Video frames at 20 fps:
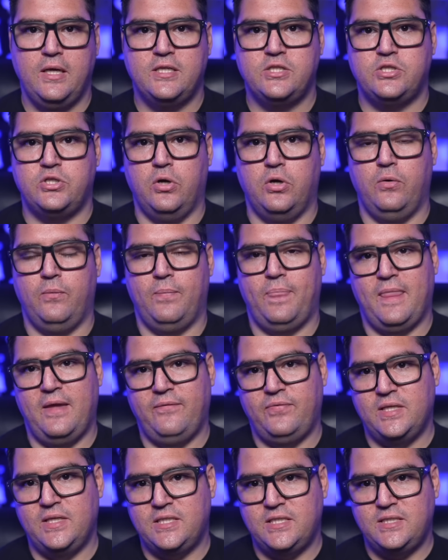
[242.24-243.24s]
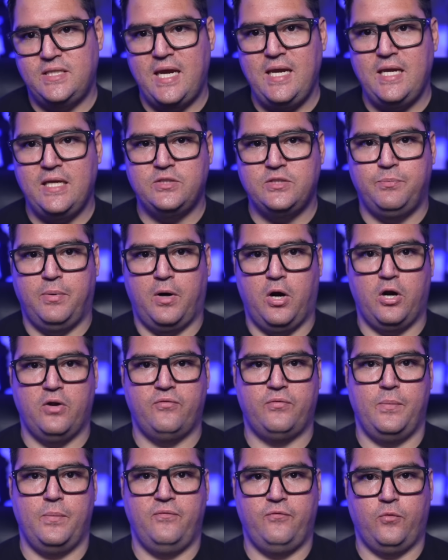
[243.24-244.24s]
So, if the state is barred
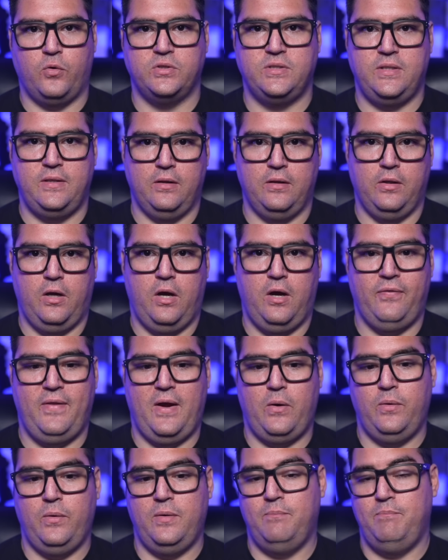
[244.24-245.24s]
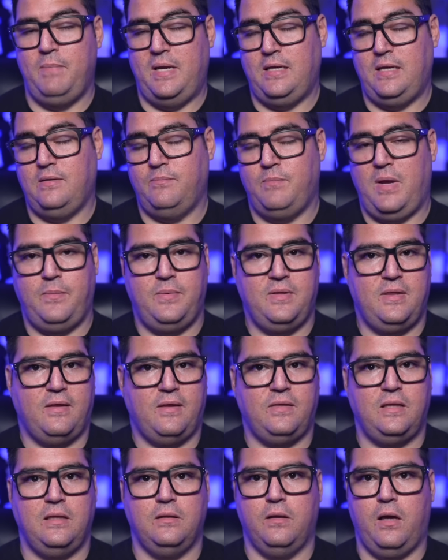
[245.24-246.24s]
from enforcing the law, that would mean maybe
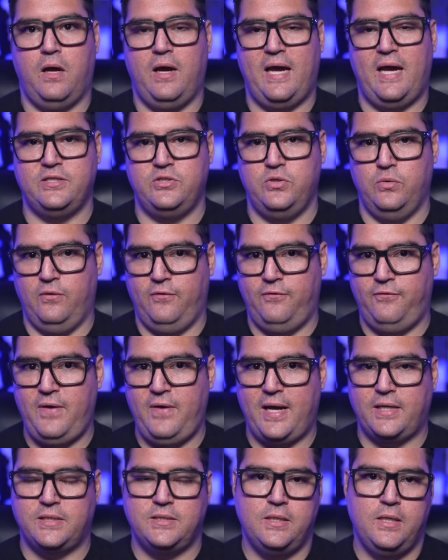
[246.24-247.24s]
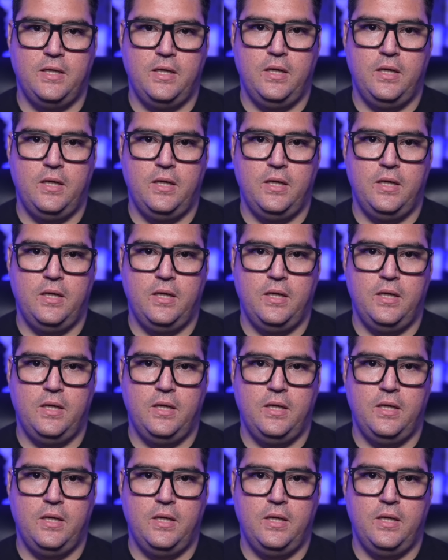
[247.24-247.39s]
that the law has no effect.